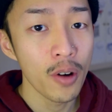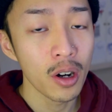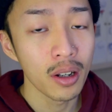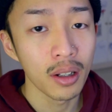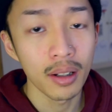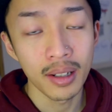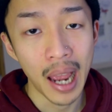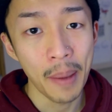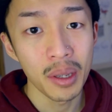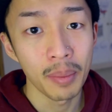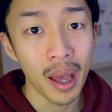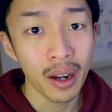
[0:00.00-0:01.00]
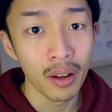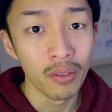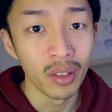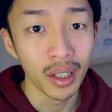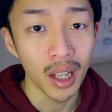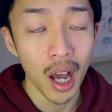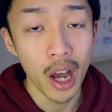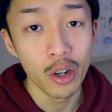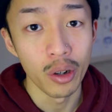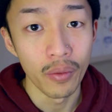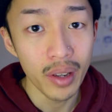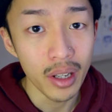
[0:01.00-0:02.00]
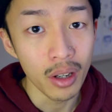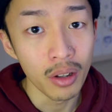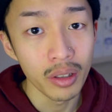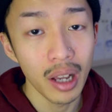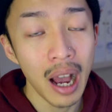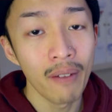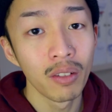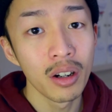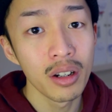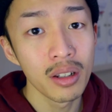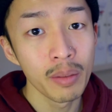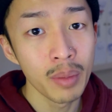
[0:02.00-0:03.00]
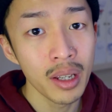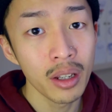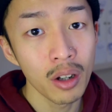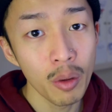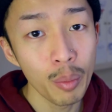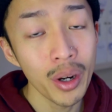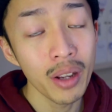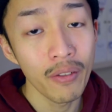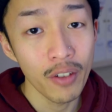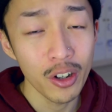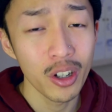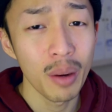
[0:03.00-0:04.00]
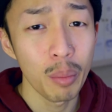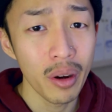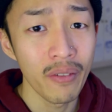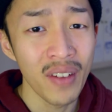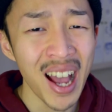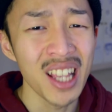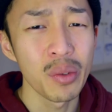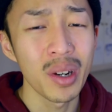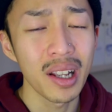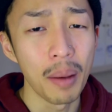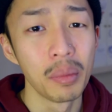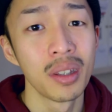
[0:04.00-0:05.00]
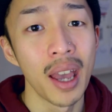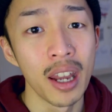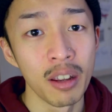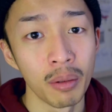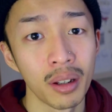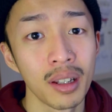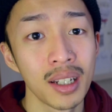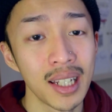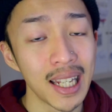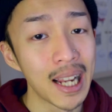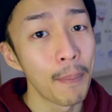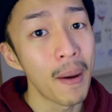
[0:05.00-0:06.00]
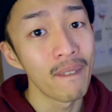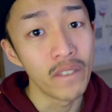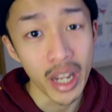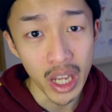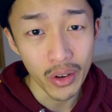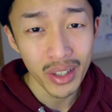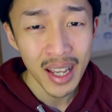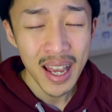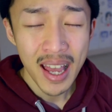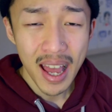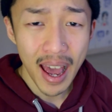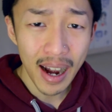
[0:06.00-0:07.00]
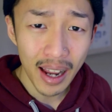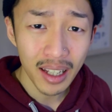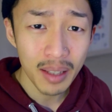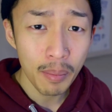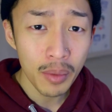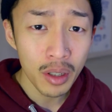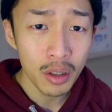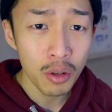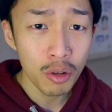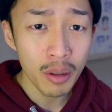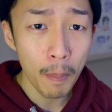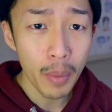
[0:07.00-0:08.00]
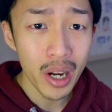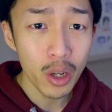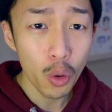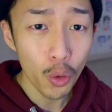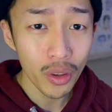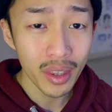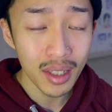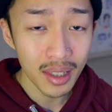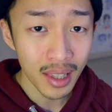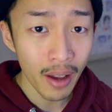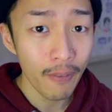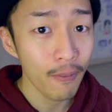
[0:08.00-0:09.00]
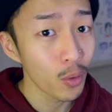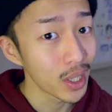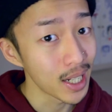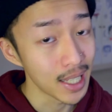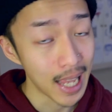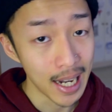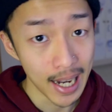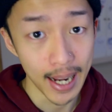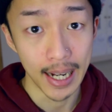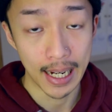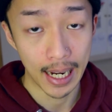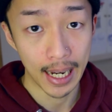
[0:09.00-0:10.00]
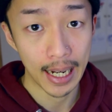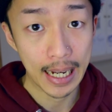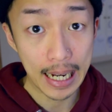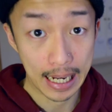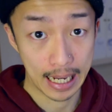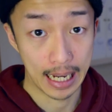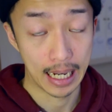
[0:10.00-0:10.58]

a time span of 100 videos, I've learned to be pretty efficient and pretty fast when it comes to editing my videos, and I can do some pretty cool stuff with this editing, like this.